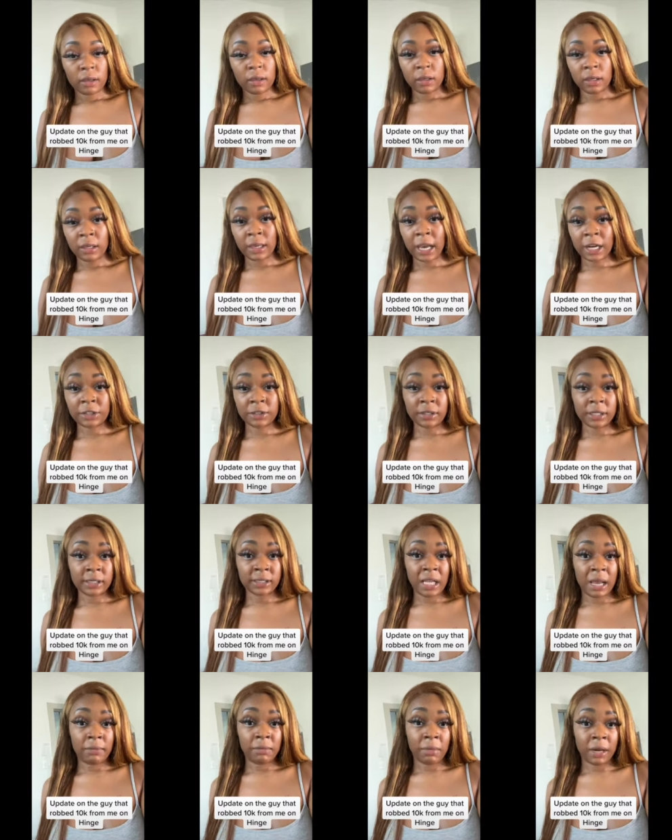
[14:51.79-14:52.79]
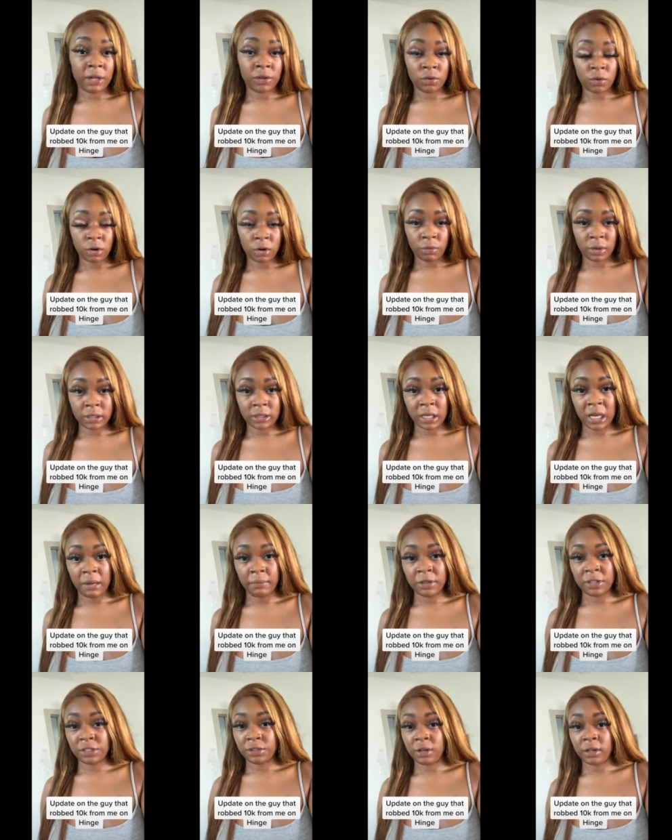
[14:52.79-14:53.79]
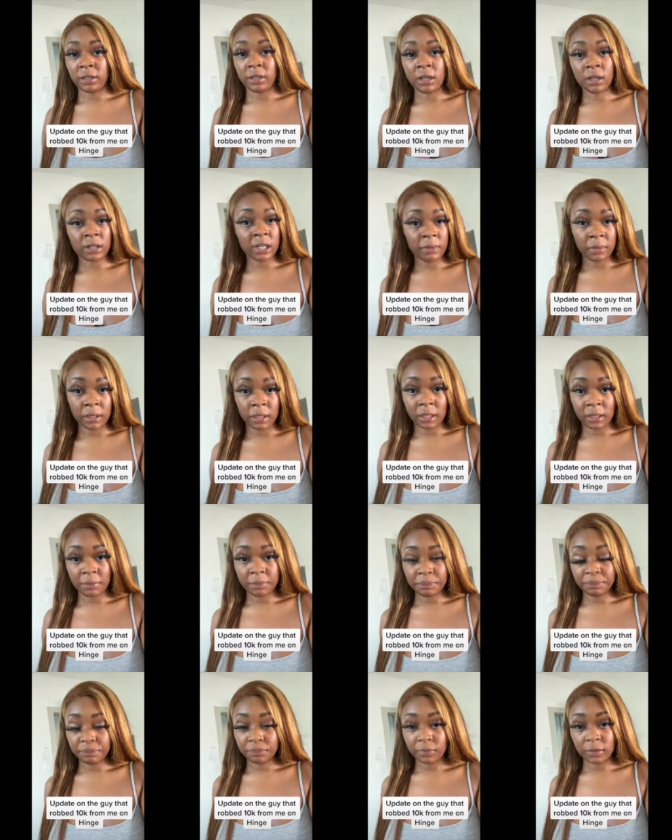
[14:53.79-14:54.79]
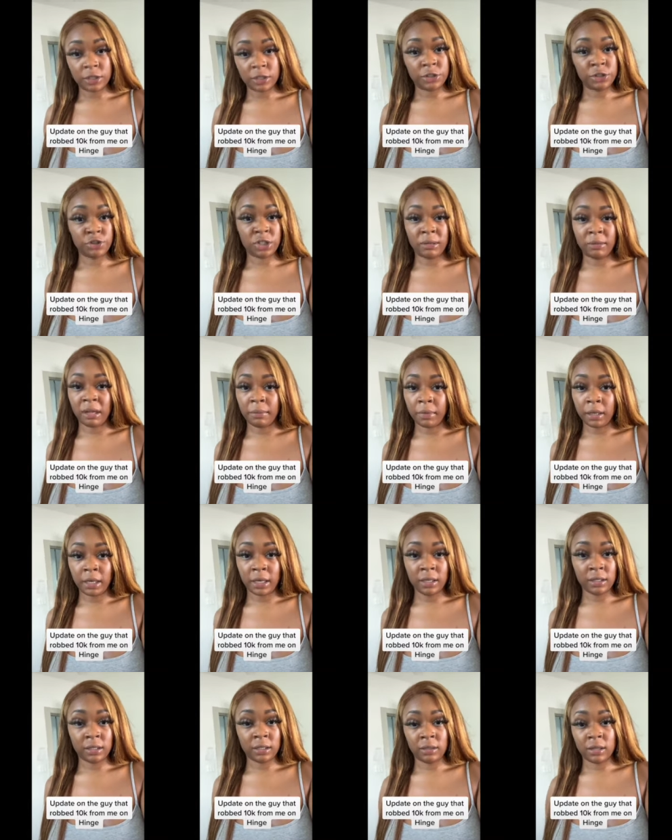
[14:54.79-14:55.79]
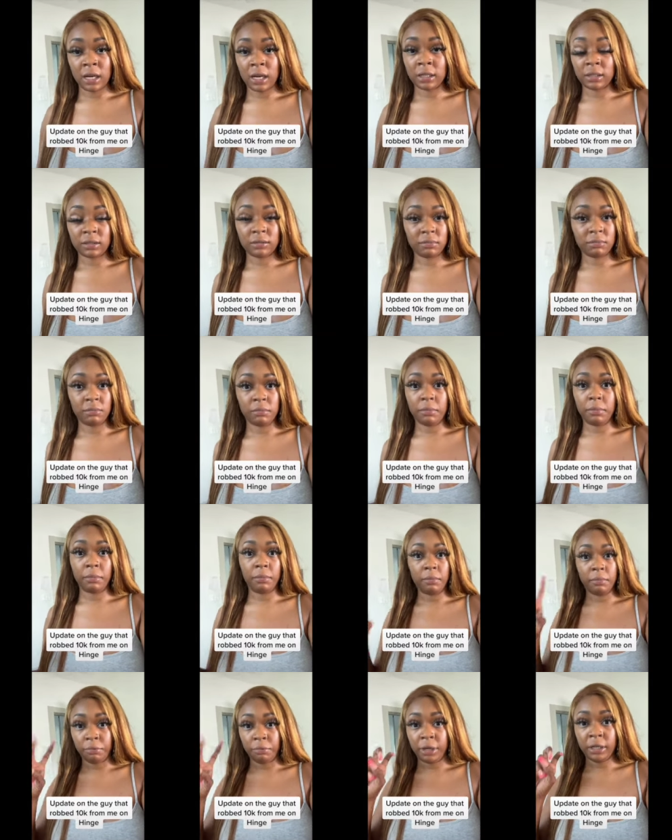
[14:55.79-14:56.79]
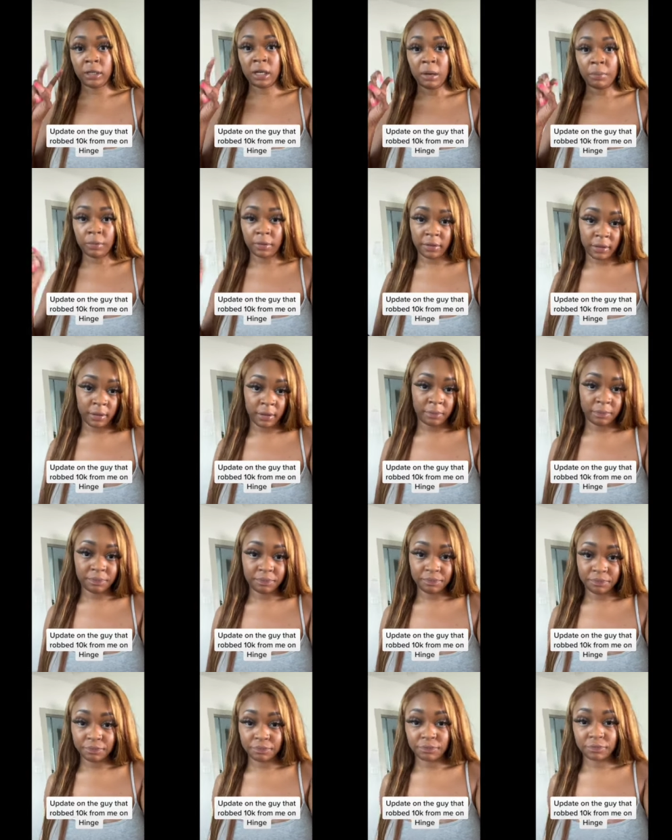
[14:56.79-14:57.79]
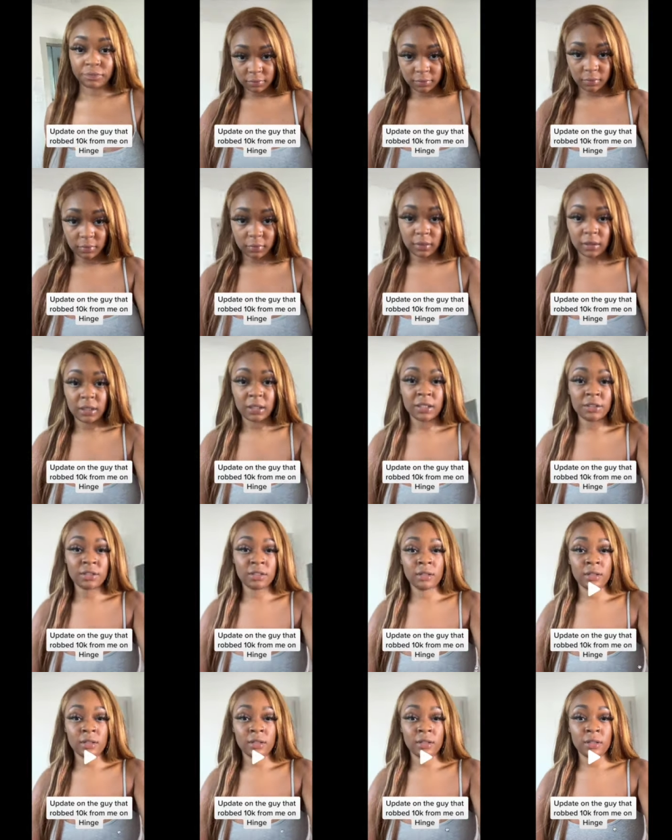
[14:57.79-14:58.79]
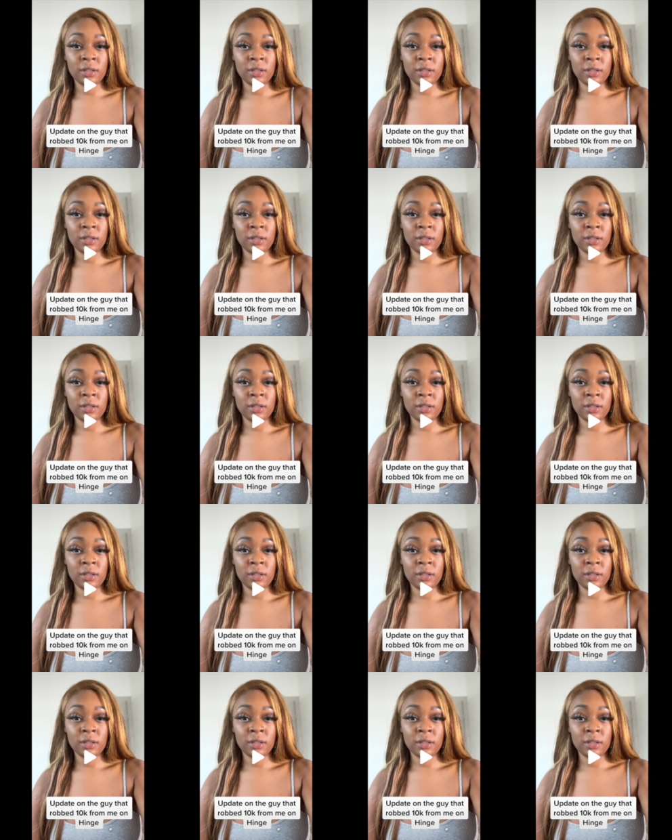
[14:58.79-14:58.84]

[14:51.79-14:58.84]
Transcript: He actually slammed my door one time. and started yelling at me and screaming at me to not break up with him. He's not.